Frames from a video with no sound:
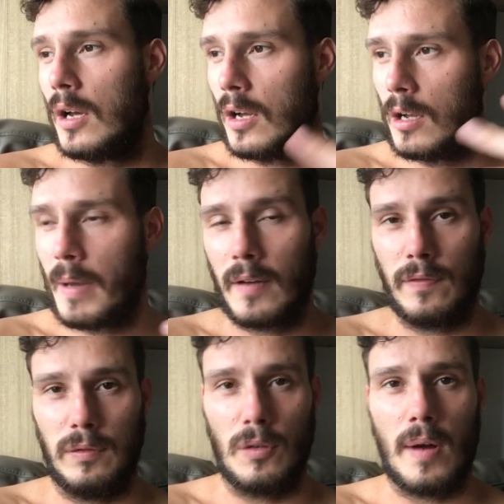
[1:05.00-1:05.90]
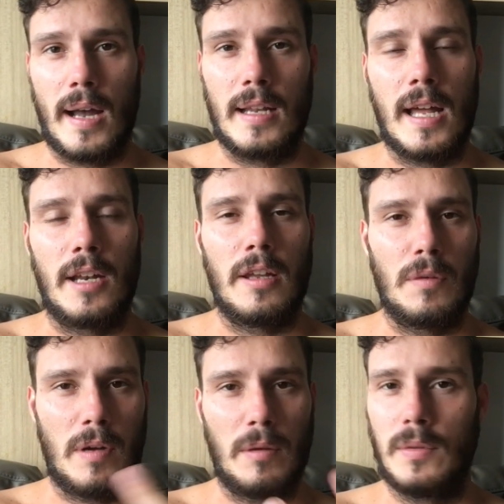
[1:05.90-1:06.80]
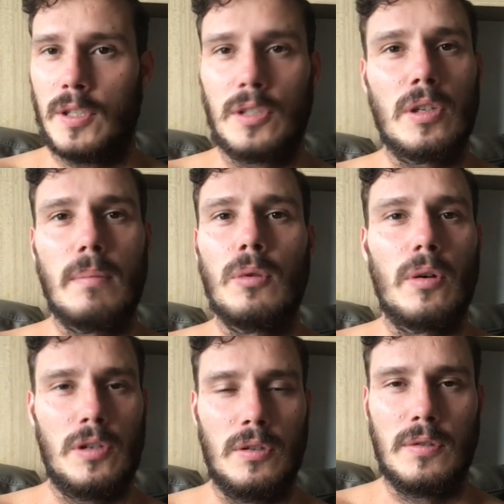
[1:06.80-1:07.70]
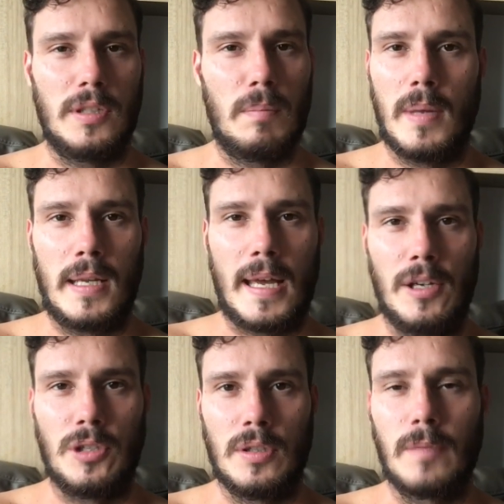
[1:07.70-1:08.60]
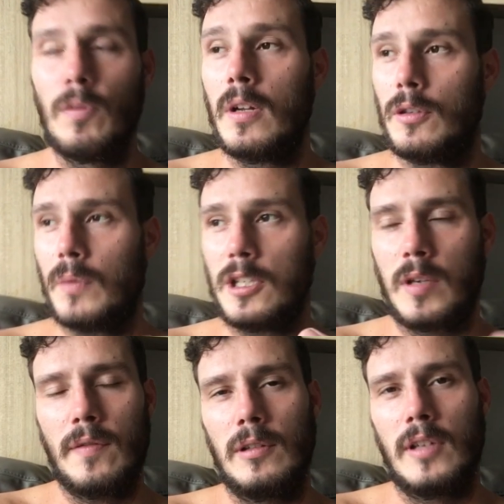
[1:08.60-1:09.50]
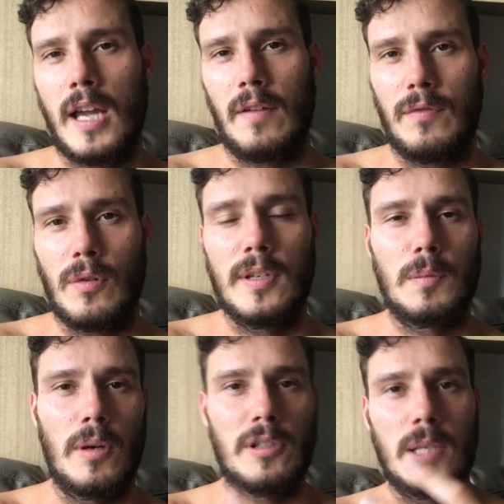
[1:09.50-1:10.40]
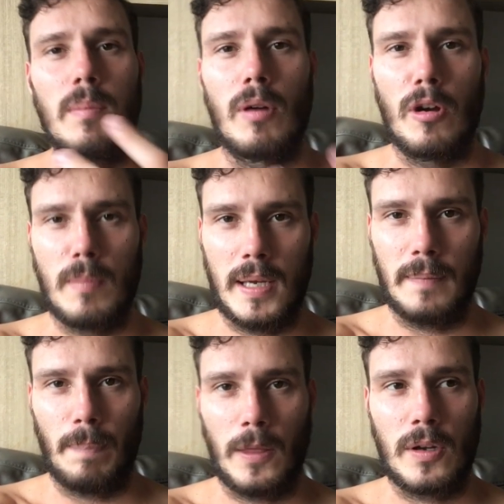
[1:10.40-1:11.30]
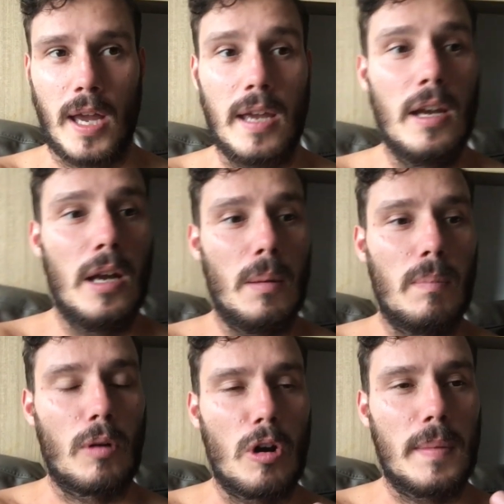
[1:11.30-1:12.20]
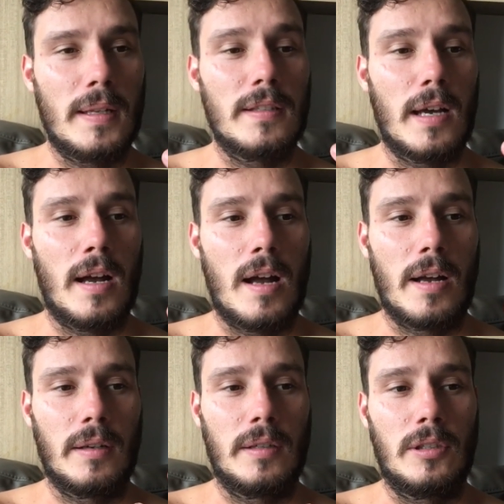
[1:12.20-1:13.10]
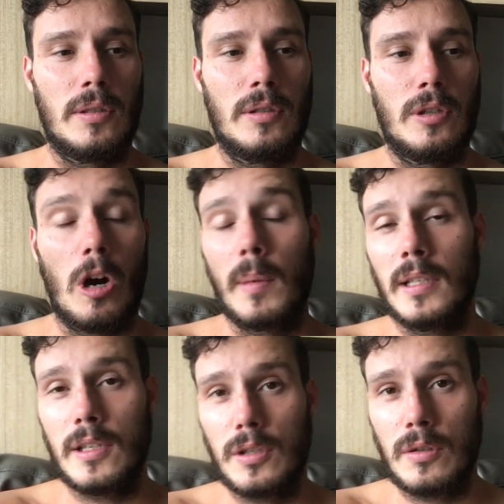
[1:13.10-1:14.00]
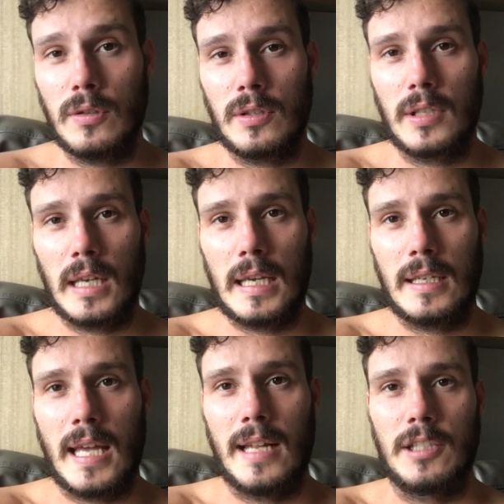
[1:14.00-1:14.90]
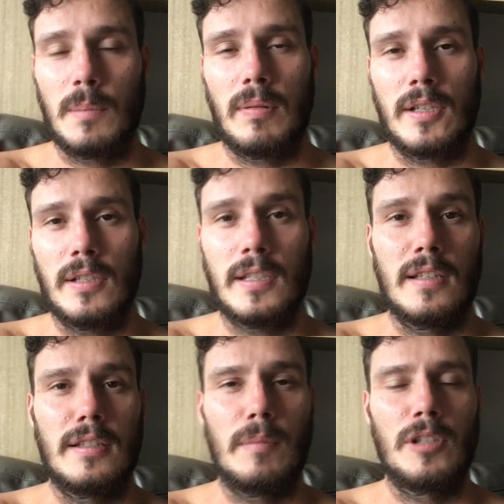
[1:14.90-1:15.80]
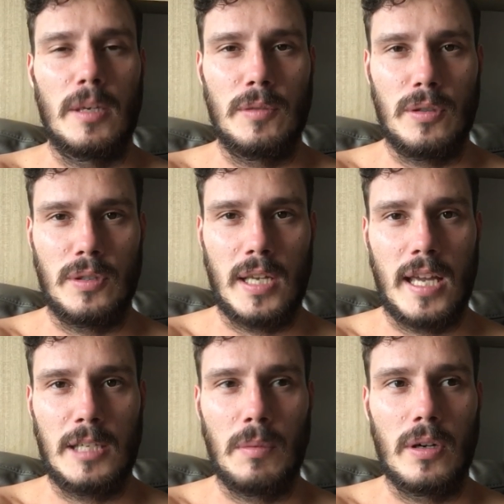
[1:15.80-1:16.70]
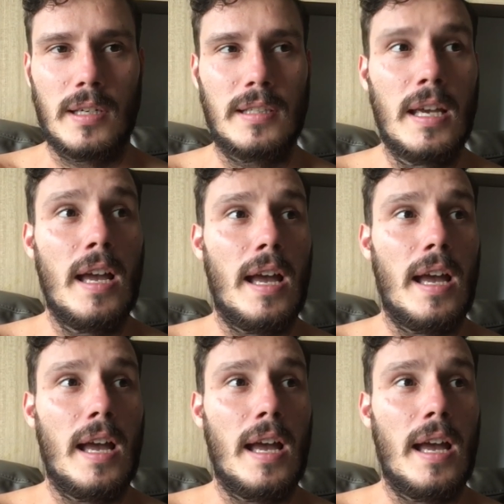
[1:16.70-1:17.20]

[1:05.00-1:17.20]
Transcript: and fluoride, and another one which is not used in medications. The ones we have to look out for is mostly bromine, okay? Bromines are commonly used in antidepressants and sometimes used in antibiotics